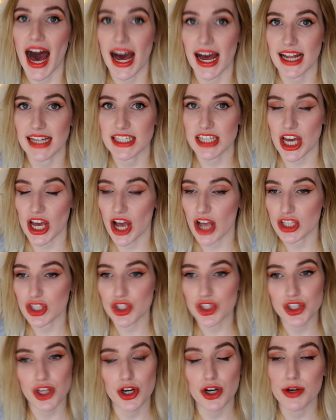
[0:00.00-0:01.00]
and
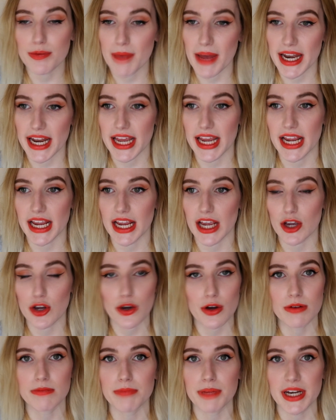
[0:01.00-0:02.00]
so many
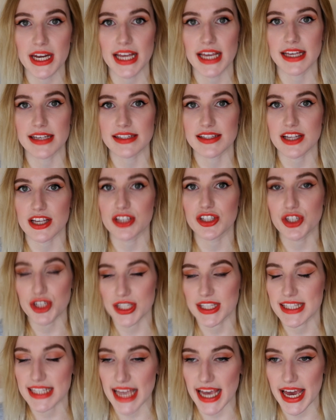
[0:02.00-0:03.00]
companies
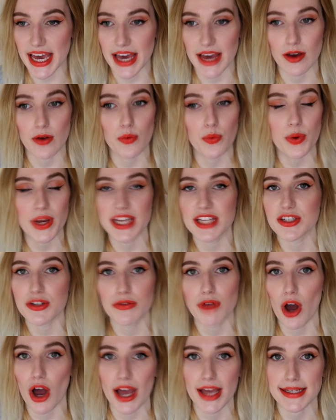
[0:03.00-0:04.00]
just say we do
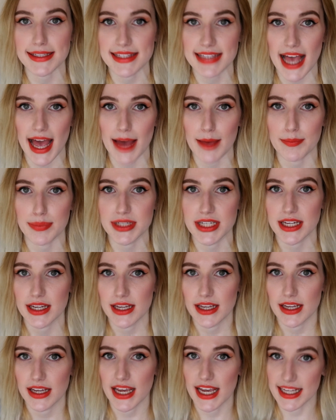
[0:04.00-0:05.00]
not accept
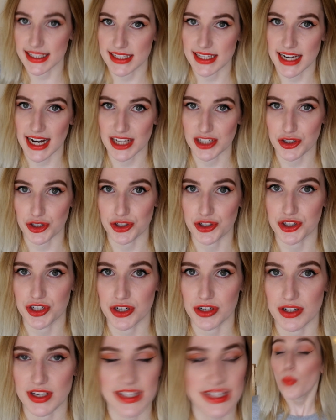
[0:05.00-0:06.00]
international
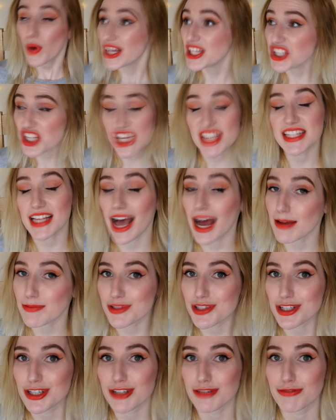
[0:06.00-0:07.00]
students, which is
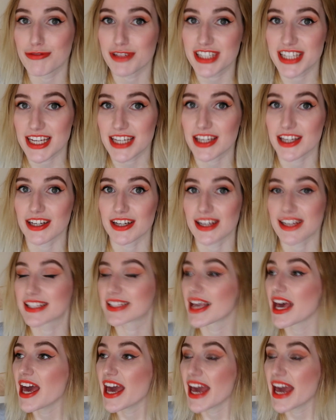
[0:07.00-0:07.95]
absolutely ridiculous.